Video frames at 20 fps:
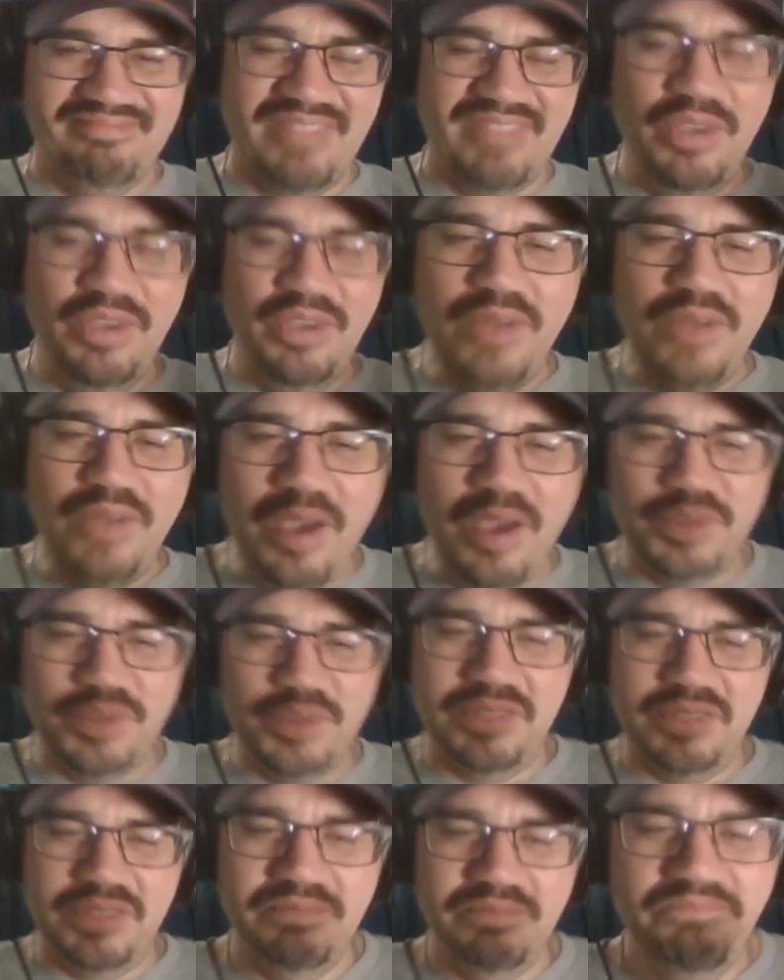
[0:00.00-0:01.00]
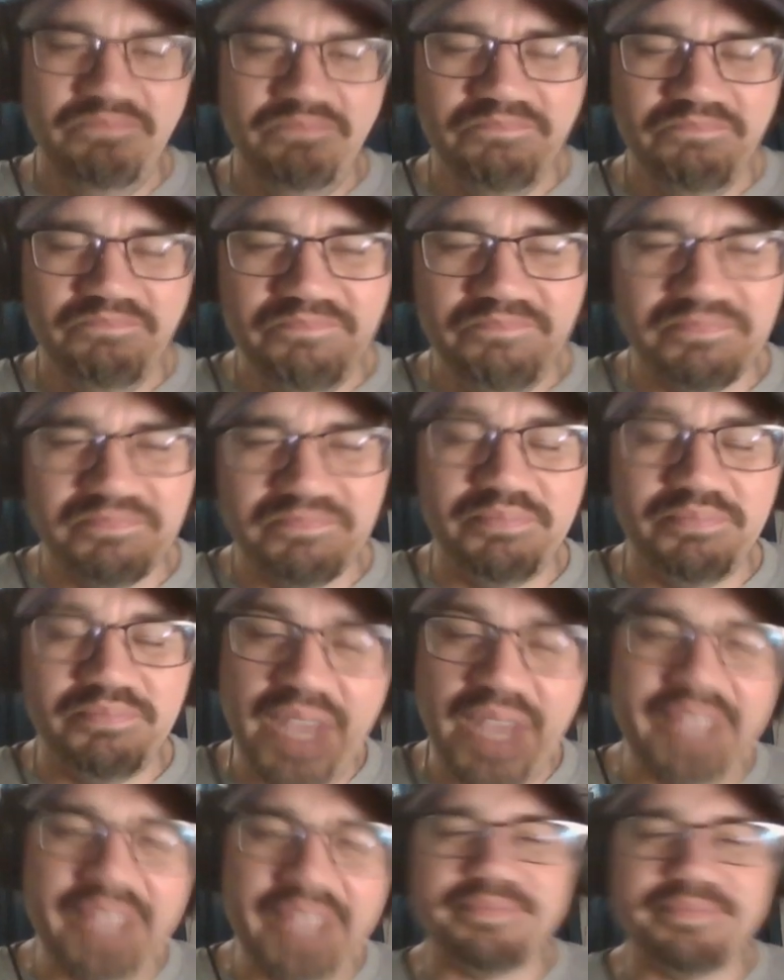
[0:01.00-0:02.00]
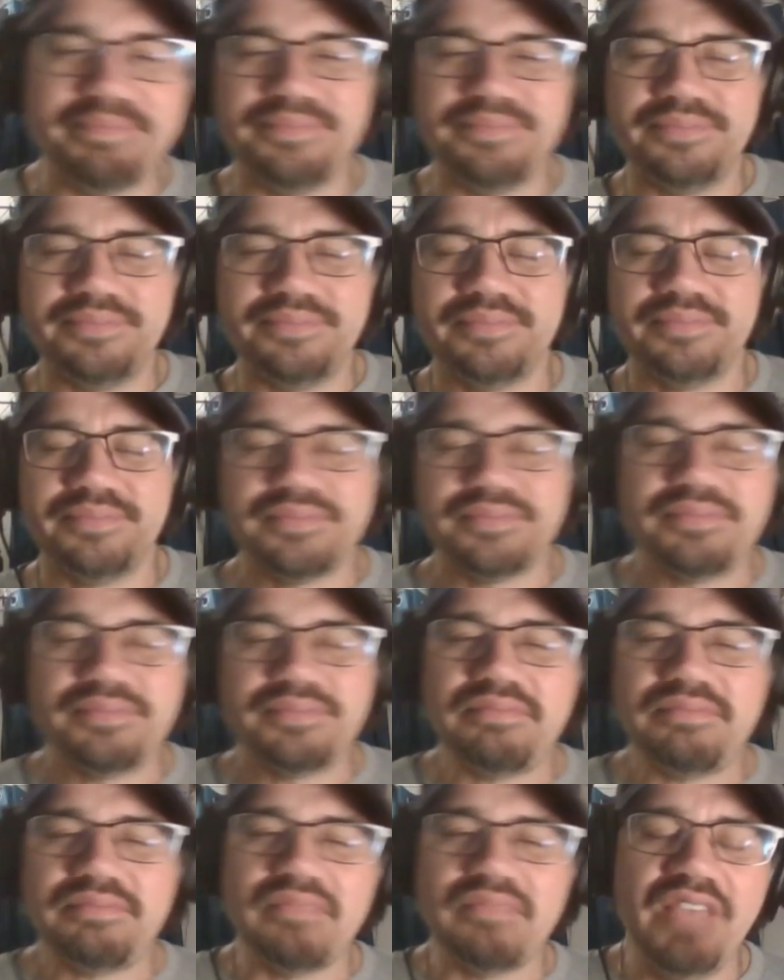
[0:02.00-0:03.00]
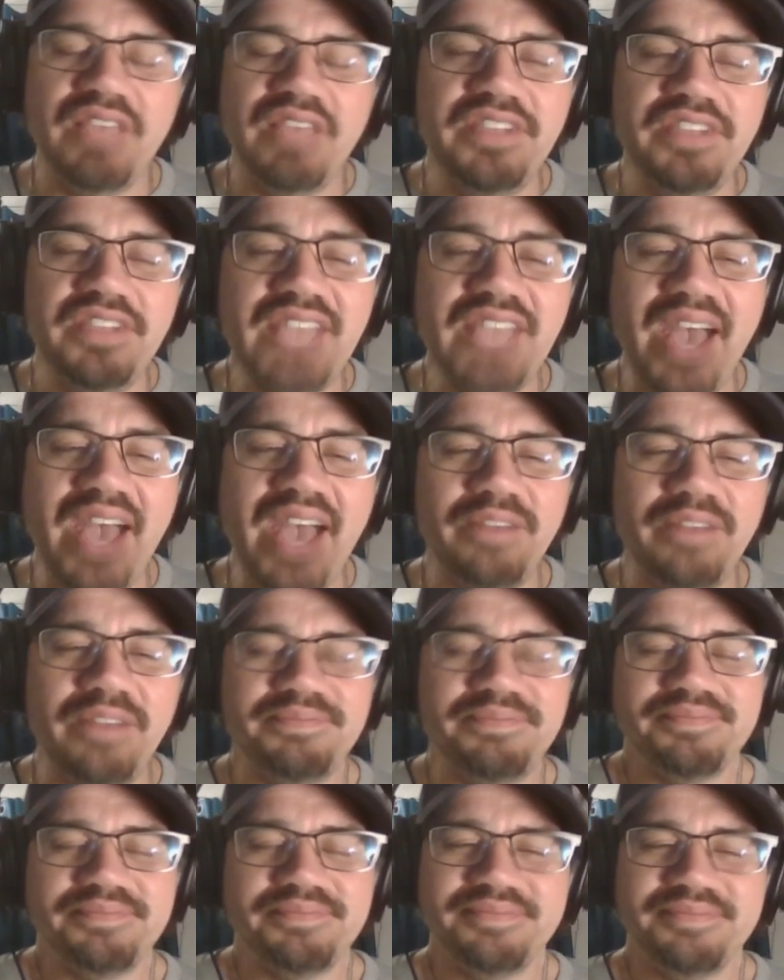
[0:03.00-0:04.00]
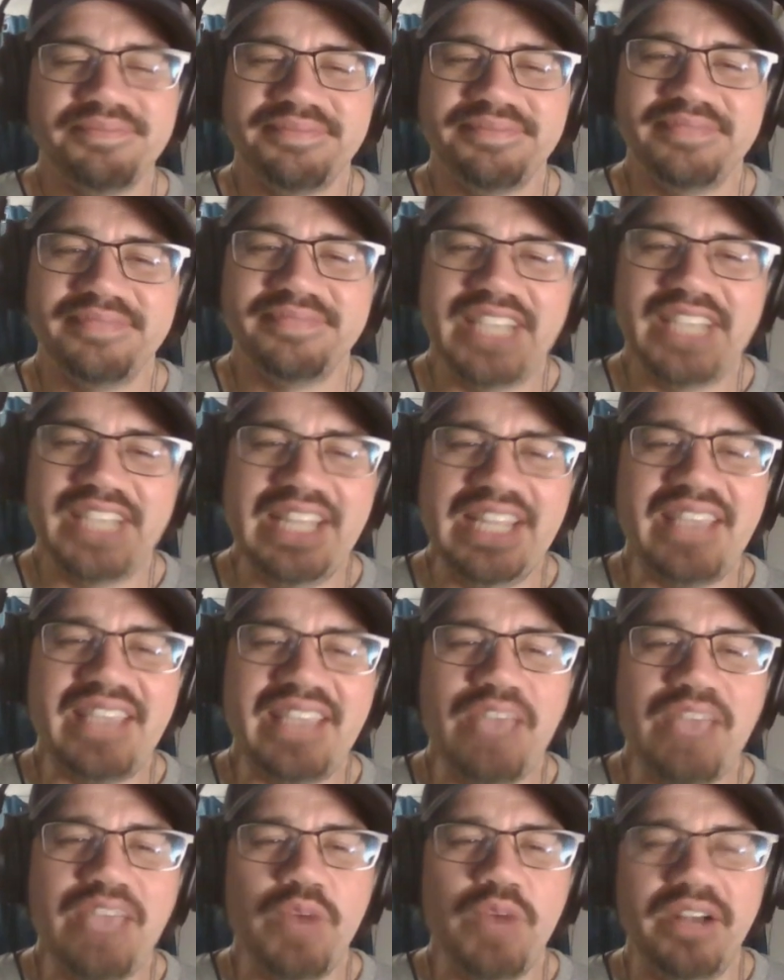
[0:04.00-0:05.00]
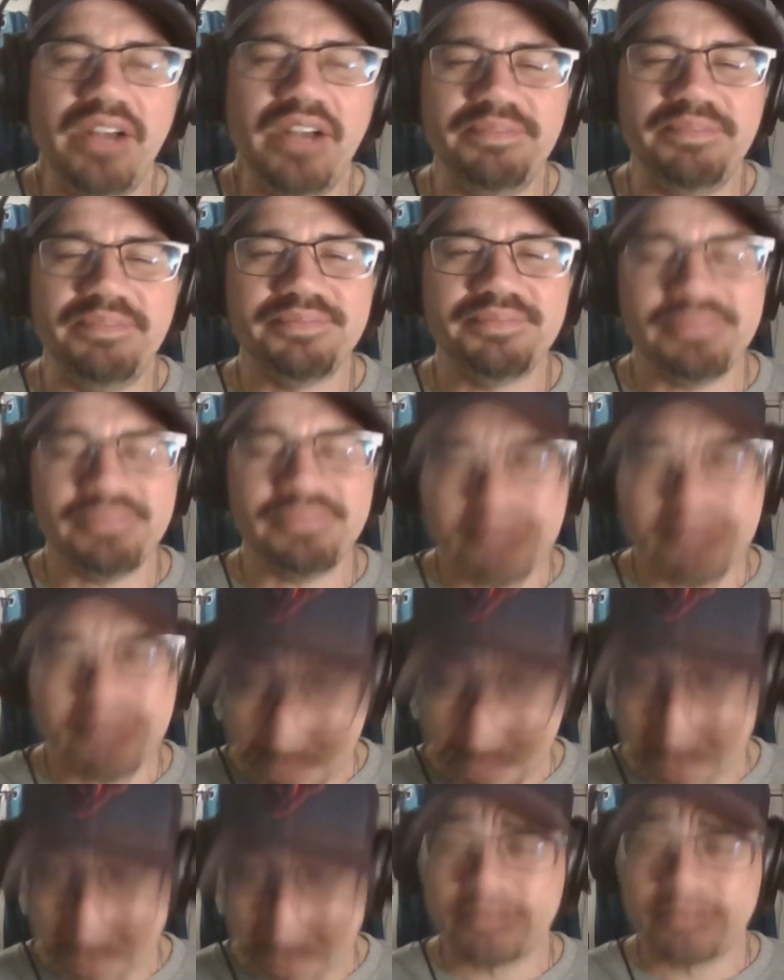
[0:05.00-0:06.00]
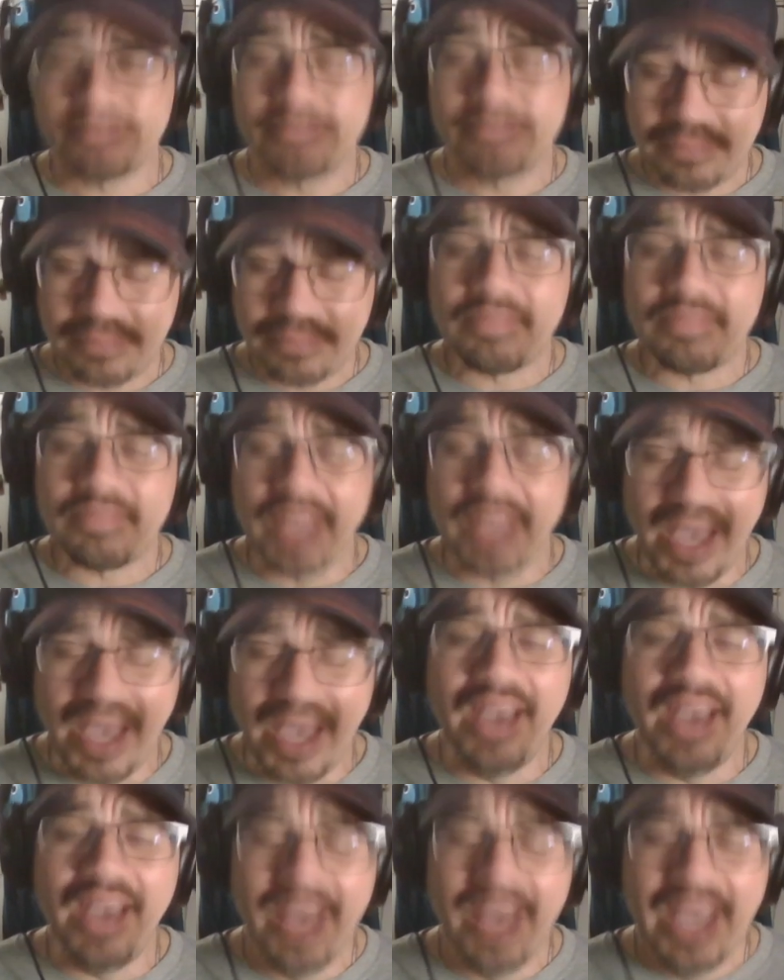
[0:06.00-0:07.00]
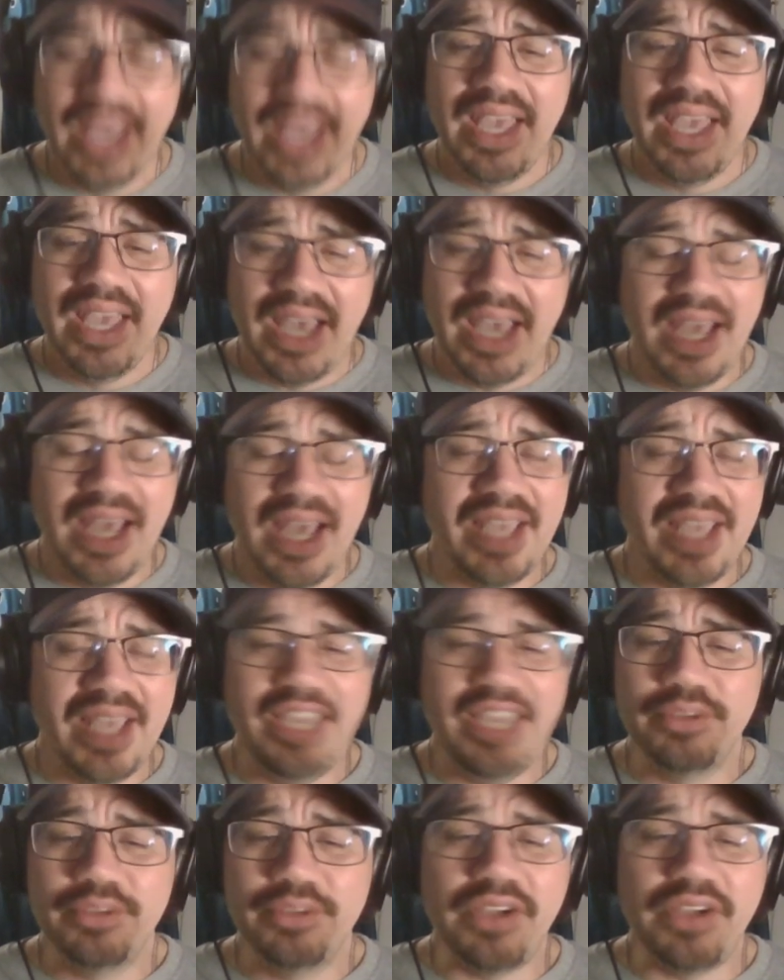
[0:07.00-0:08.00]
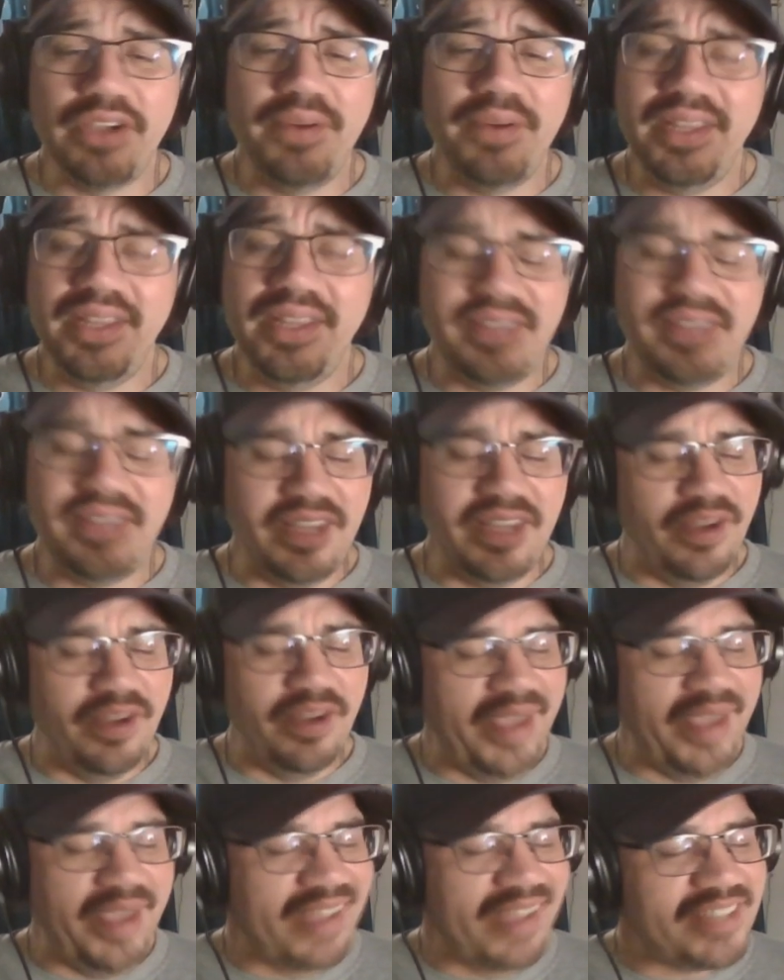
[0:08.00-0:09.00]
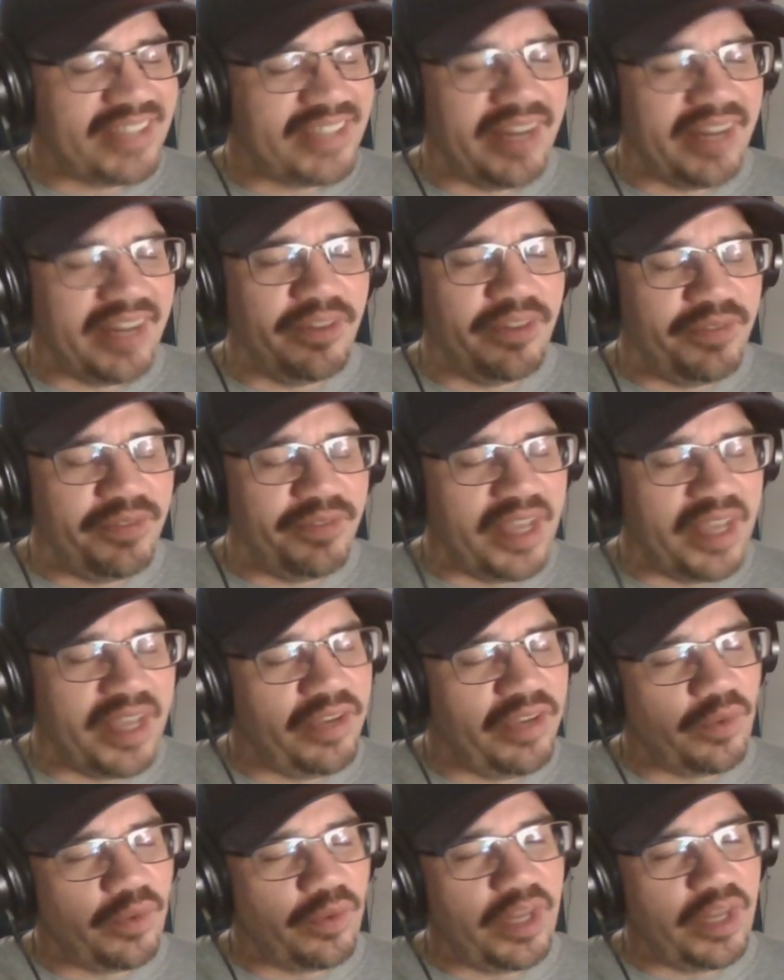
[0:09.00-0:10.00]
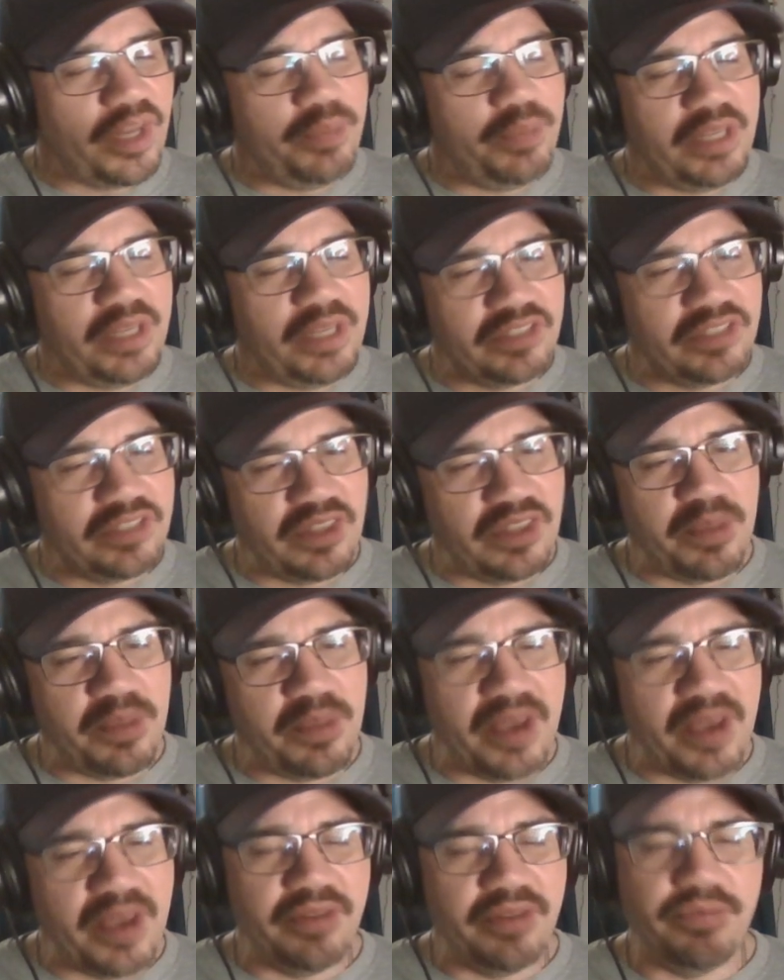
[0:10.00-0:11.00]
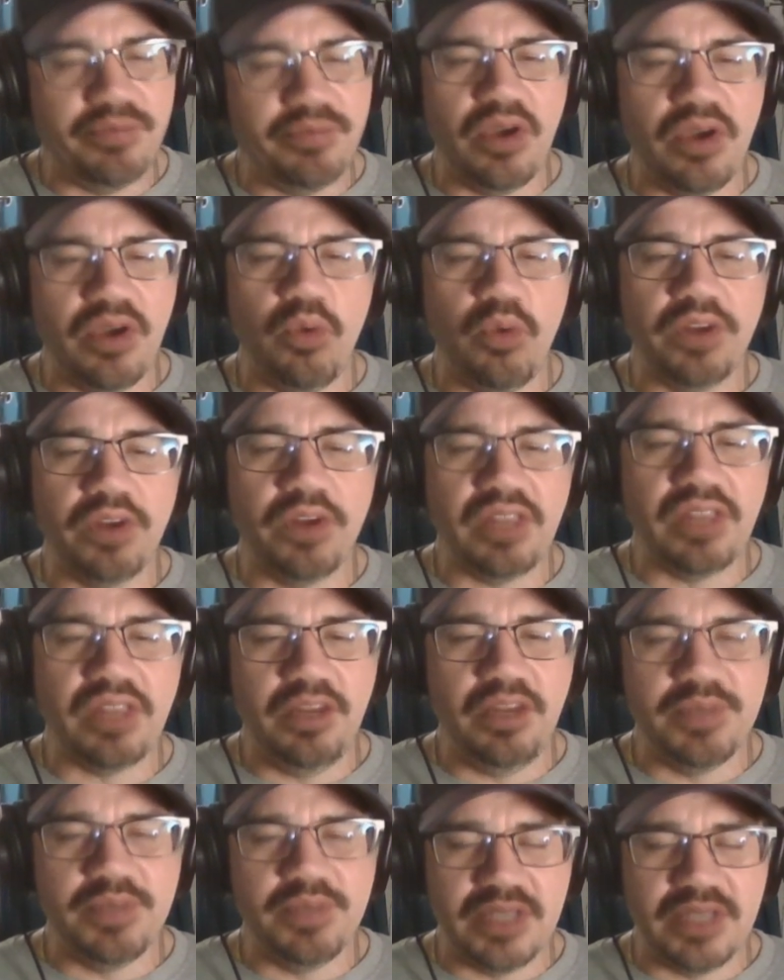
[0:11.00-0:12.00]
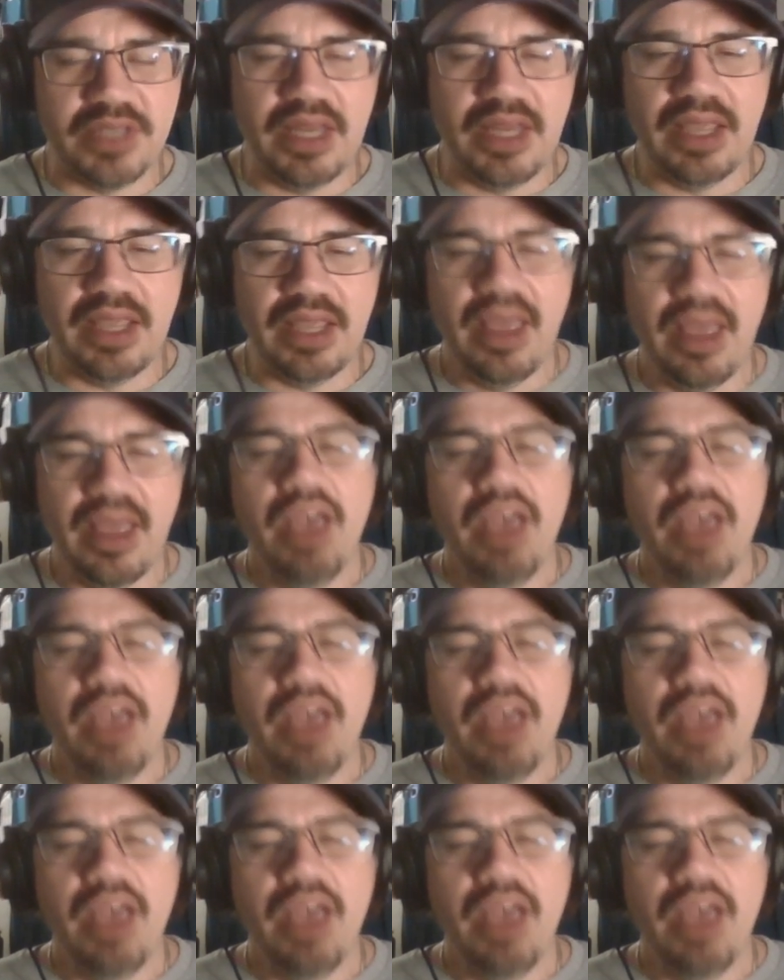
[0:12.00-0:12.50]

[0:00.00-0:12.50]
Who knows? But if he's out, Kenneth Gainwell, yeah, he was already, he had standalone value already because of the amount of work that he was getting.